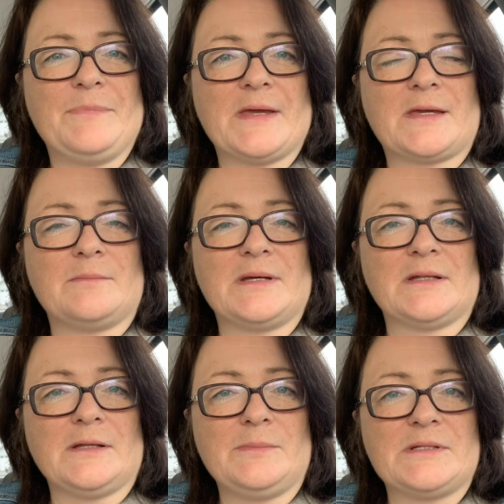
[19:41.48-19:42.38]
It can be a
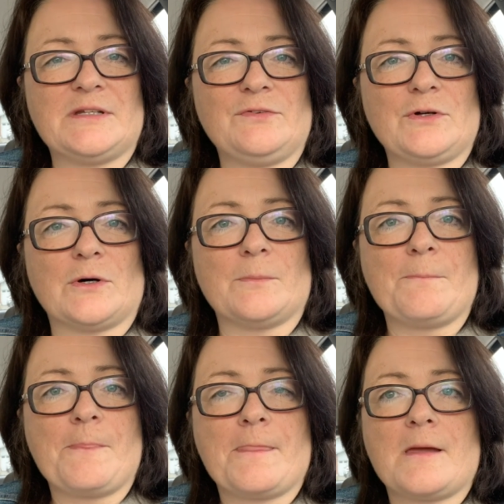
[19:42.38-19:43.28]
little bit difficult,
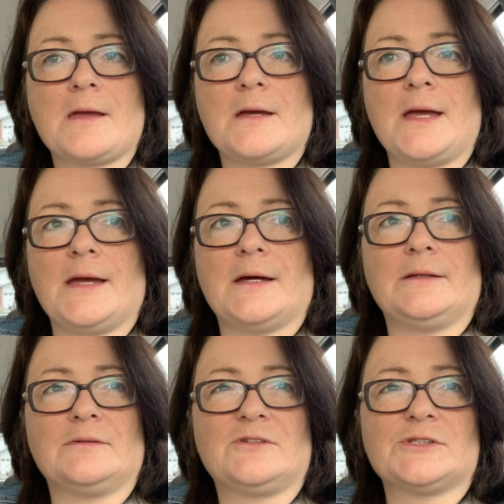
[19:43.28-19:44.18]

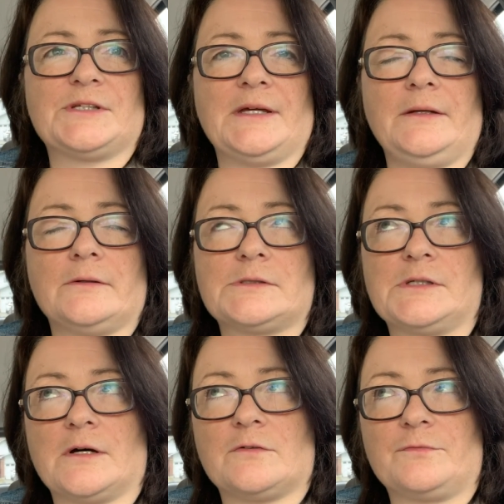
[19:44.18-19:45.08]
and just getting
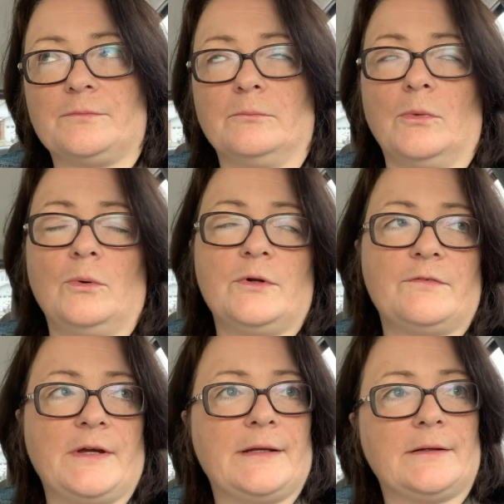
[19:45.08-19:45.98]
yourself
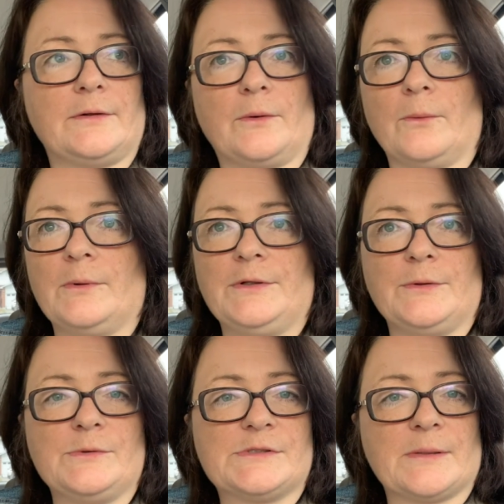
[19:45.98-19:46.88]
motivated to go and
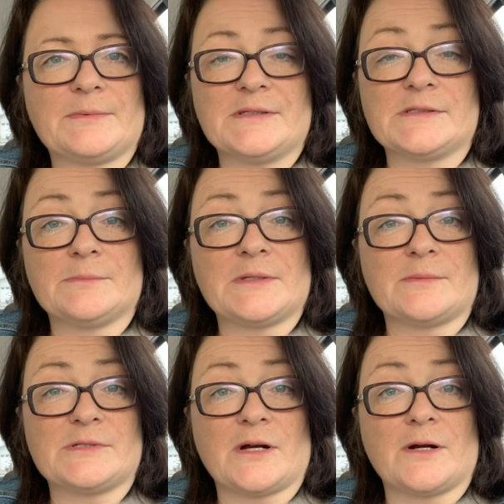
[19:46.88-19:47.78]
do something is
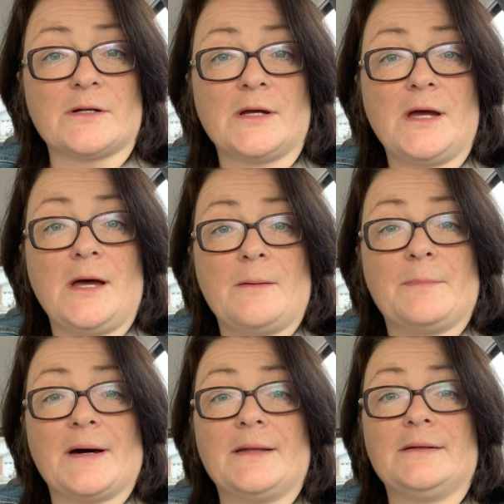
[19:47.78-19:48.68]
sometimes hard.
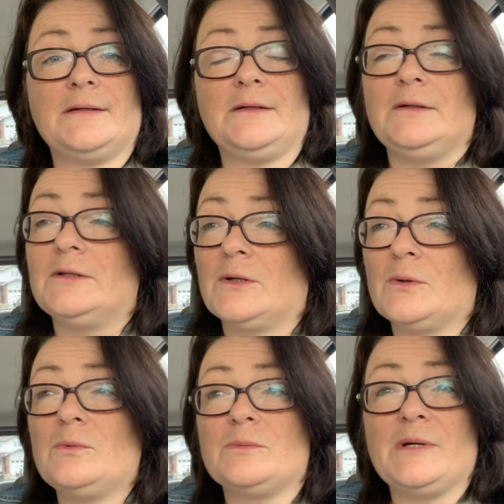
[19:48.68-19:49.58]
But you
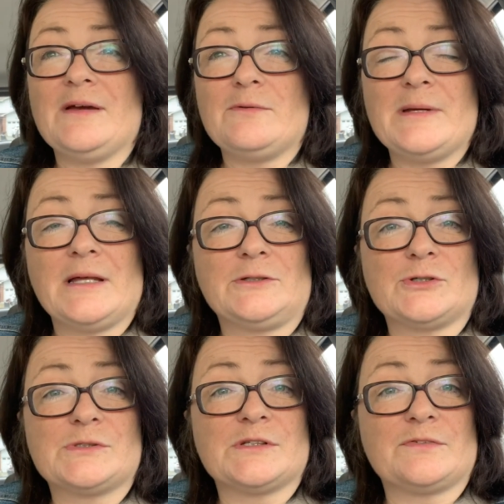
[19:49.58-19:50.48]
know, we have to be like
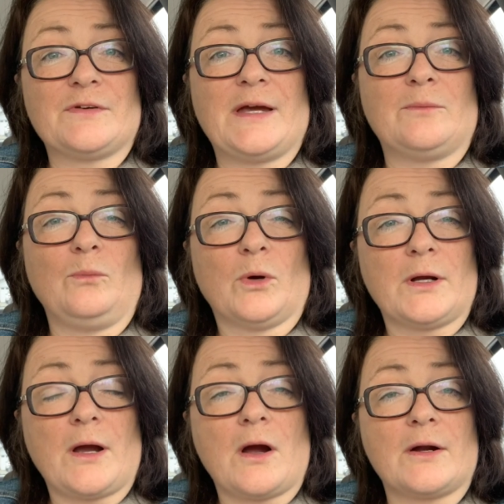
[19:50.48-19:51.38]
Joseph and
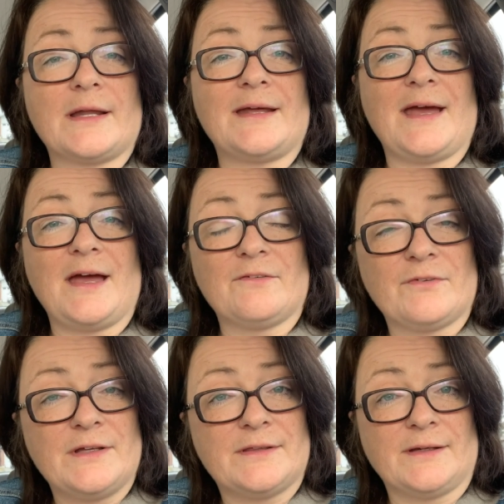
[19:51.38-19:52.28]
work hard at
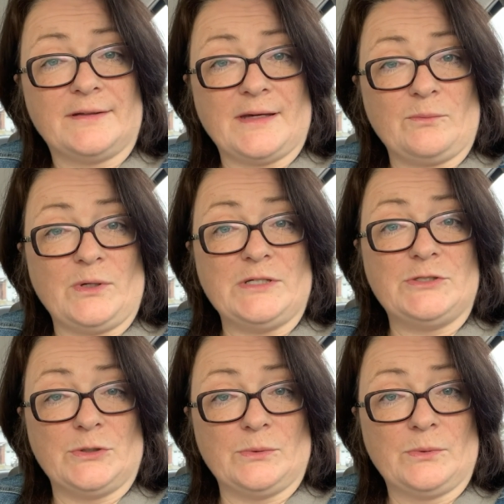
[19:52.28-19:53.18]
everything that we
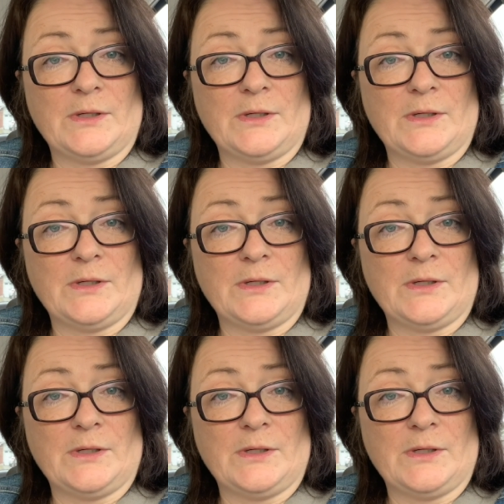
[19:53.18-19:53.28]
do.